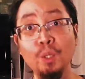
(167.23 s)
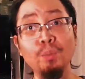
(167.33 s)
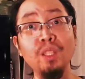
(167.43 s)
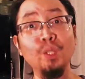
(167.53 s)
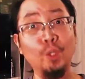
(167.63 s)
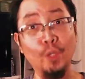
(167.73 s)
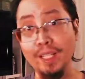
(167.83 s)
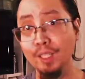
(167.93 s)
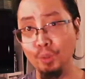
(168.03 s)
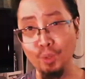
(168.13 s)
could be the
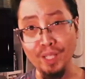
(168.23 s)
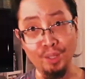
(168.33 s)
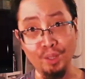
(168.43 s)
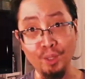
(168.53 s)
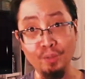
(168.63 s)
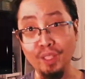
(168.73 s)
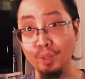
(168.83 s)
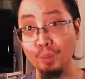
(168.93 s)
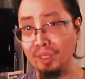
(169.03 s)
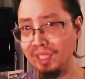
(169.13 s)
greatest racer you've
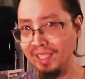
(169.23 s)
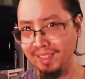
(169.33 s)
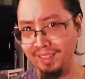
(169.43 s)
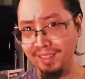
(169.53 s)
ever played.